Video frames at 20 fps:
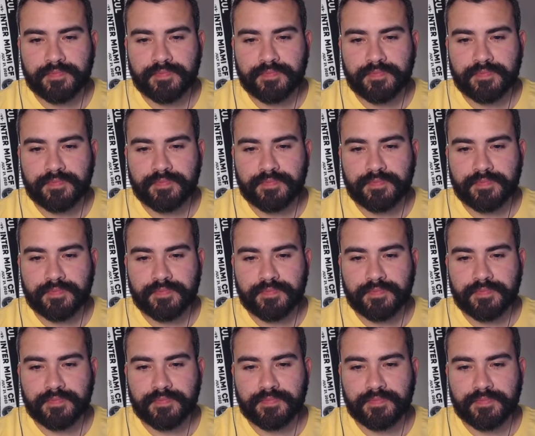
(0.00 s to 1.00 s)

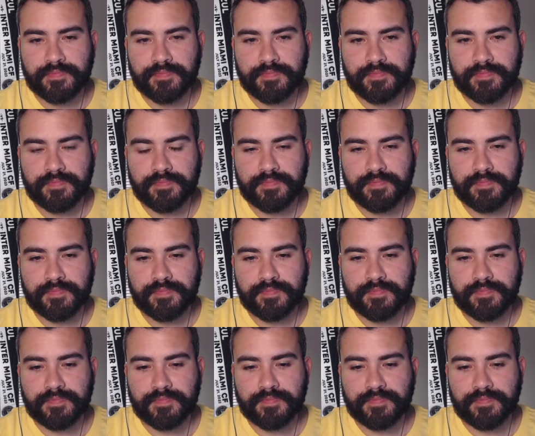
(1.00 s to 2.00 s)

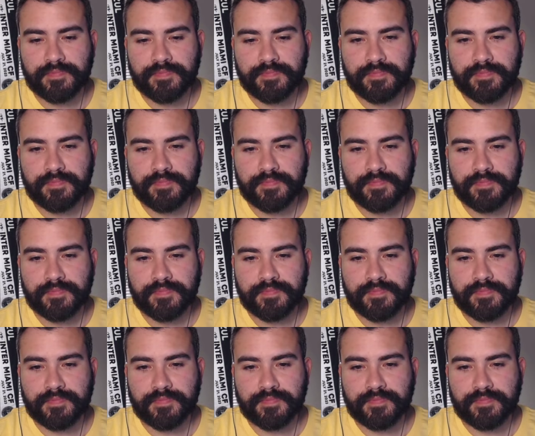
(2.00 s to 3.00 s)

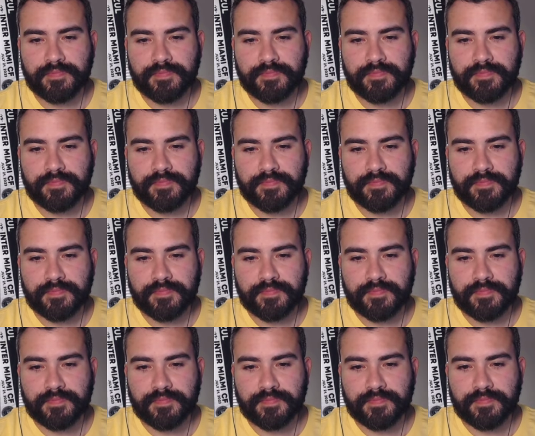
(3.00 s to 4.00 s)

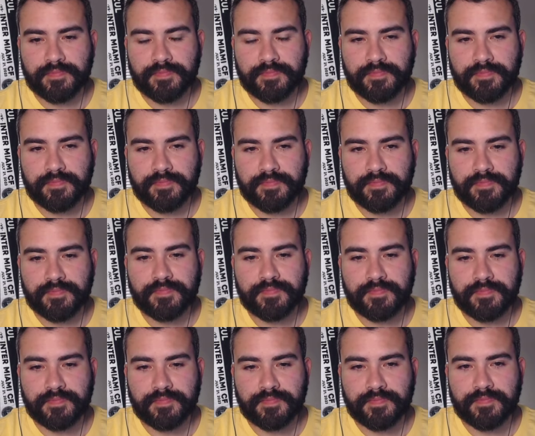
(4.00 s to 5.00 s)

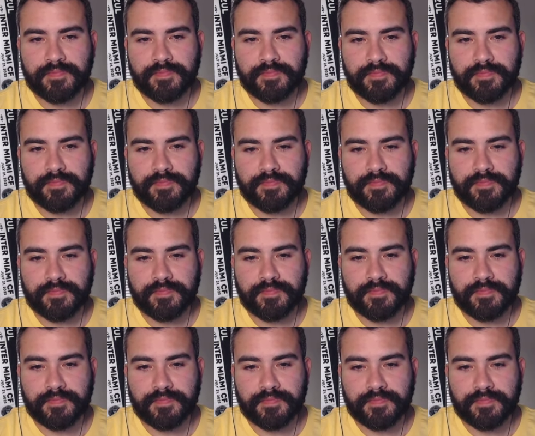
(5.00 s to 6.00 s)

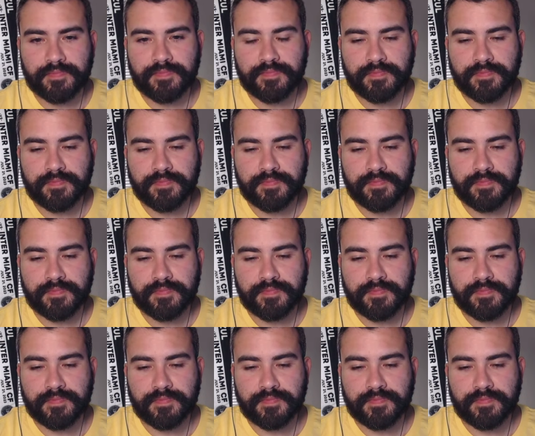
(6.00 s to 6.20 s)
[no speech]